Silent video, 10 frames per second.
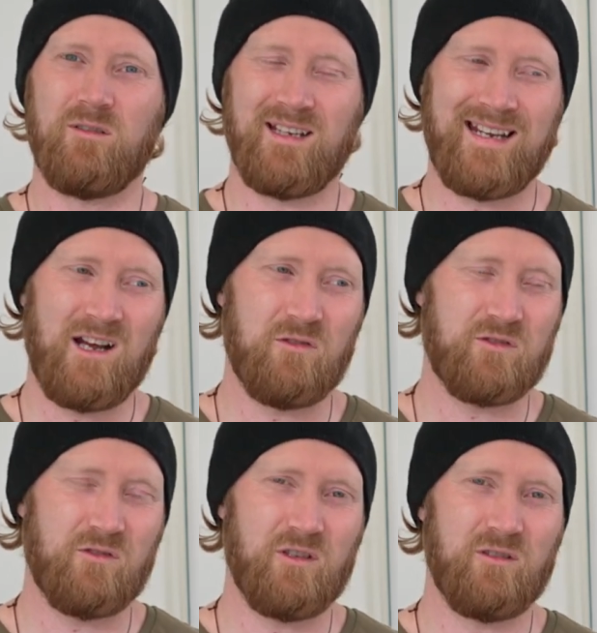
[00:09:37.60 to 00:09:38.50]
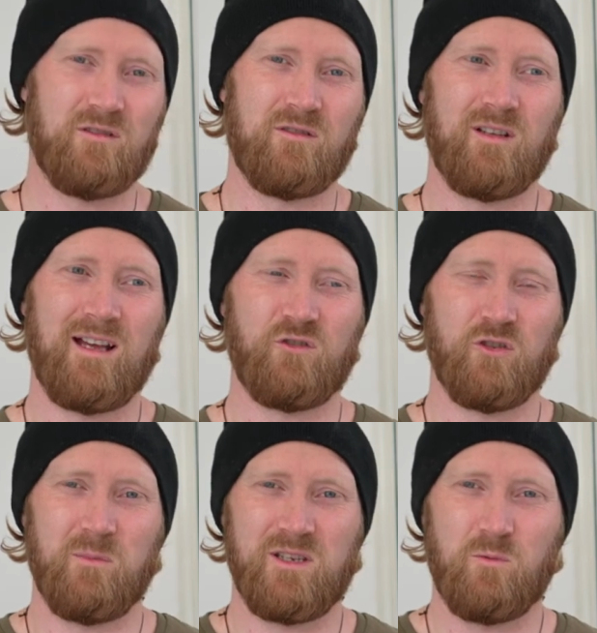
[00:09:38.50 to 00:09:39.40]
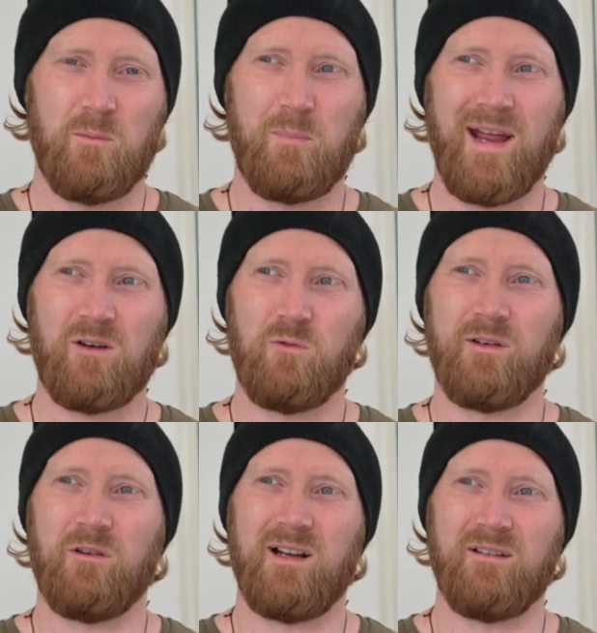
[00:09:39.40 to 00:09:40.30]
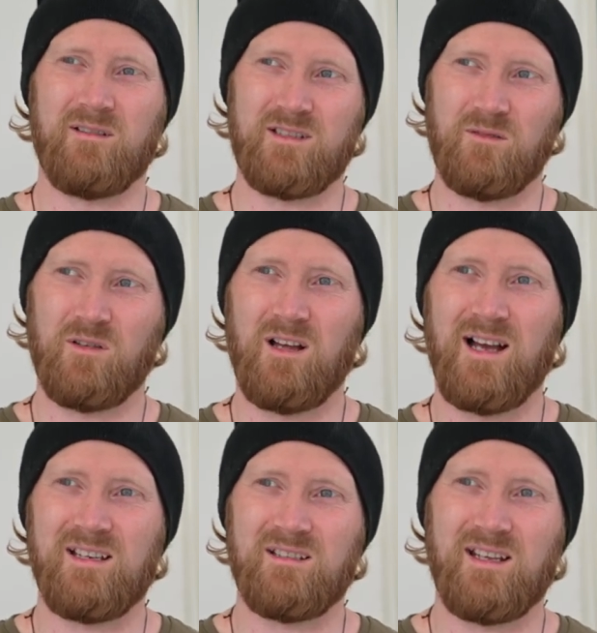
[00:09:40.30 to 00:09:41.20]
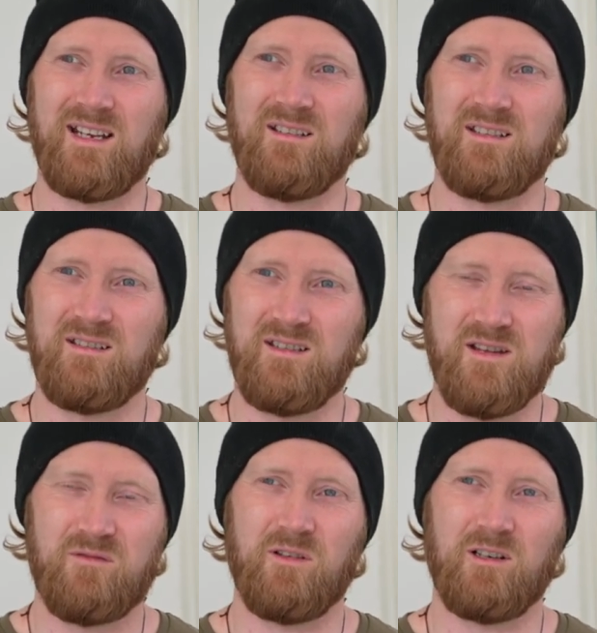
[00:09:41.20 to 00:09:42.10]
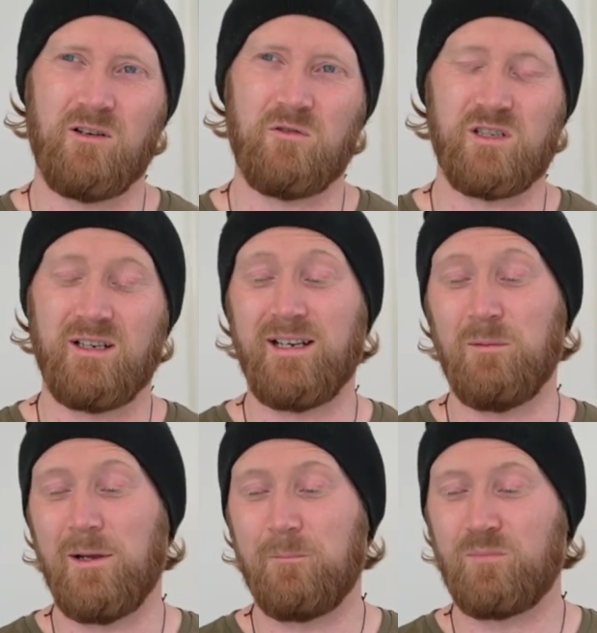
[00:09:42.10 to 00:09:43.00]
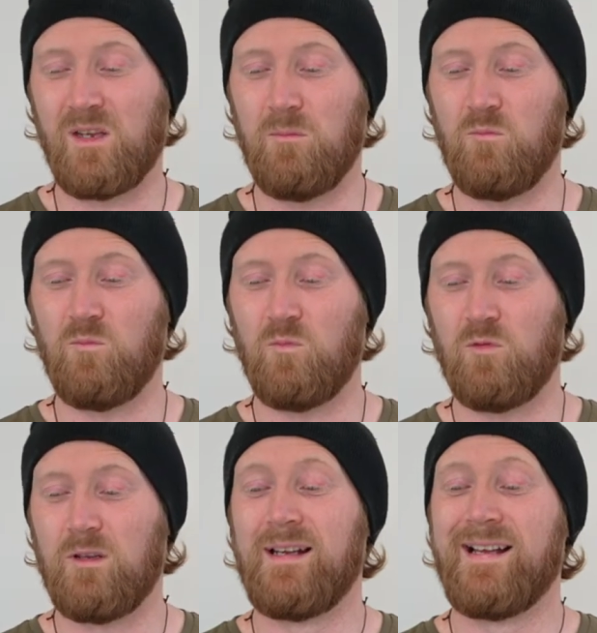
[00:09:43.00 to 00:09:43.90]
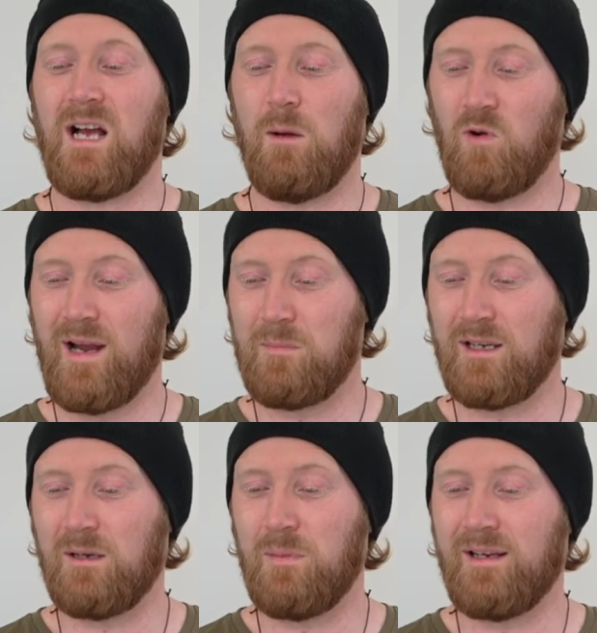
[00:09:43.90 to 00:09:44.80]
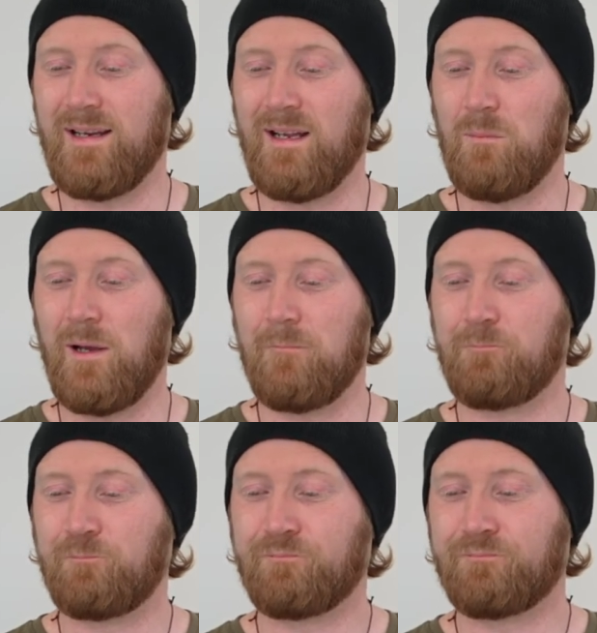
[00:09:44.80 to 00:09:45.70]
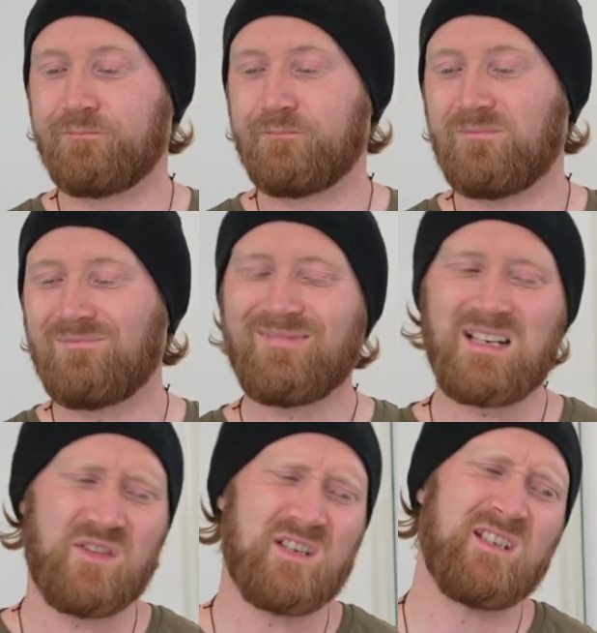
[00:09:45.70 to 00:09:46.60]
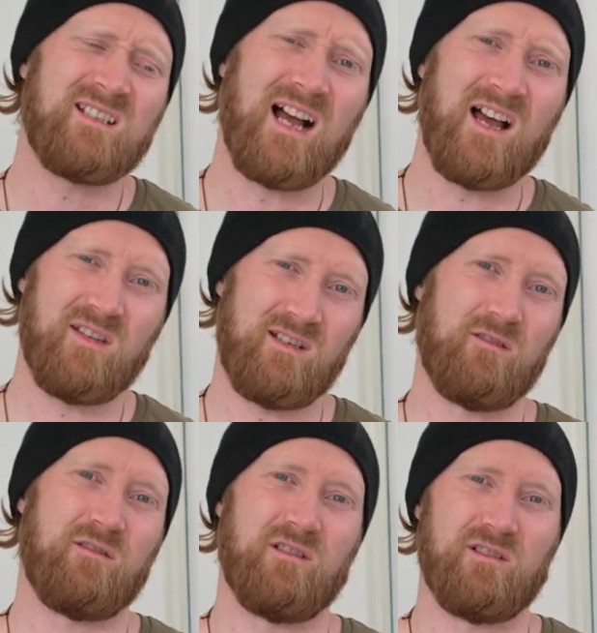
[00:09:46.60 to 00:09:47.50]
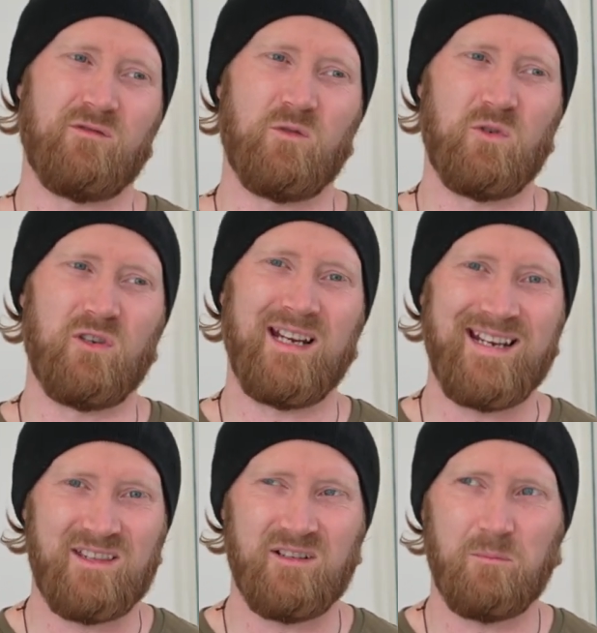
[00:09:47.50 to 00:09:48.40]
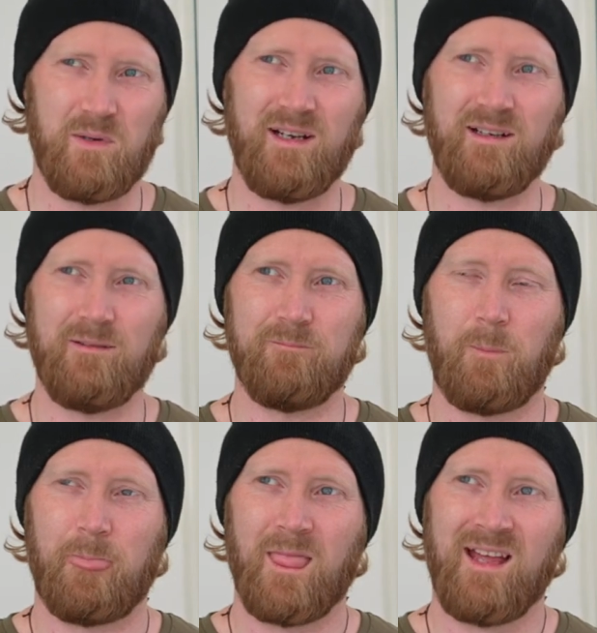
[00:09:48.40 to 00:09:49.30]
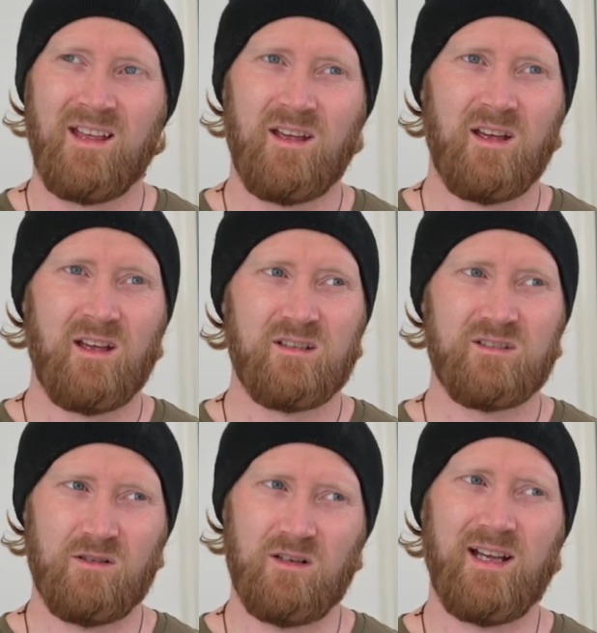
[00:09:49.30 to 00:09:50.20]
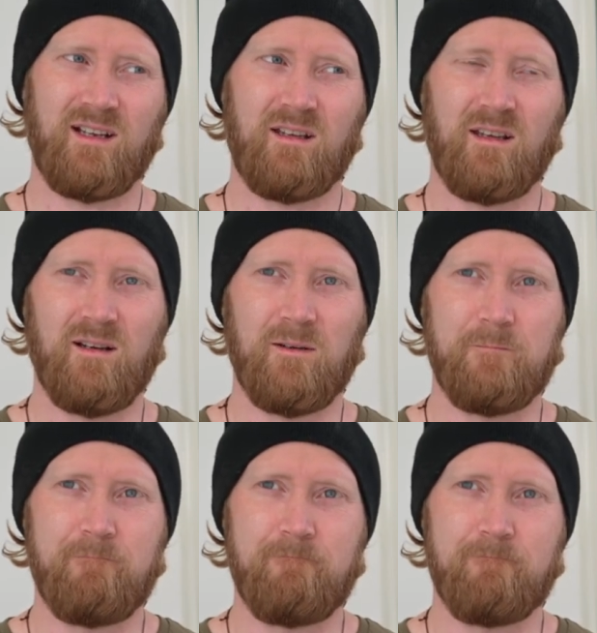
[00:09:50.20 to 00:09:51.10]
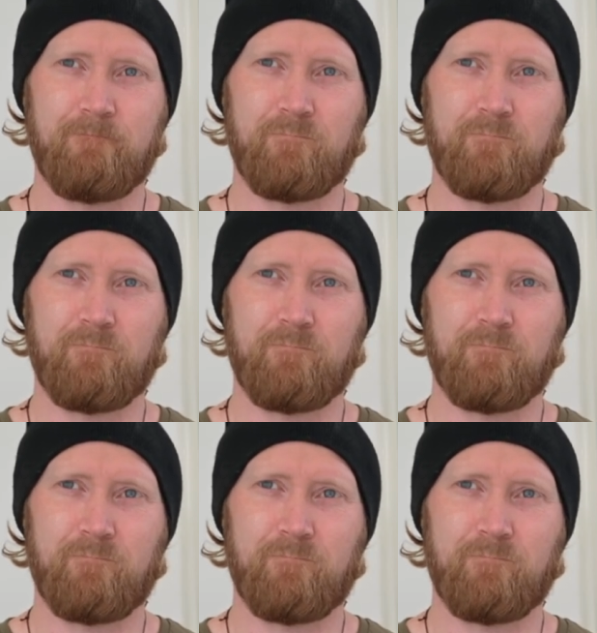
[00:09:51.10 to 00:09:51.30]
Celts or the Germans were backward or uncivilized. They had different culture. Anyway, I'm rambling a bit here, but there's these other uses of the word heathen and pagan. So like, in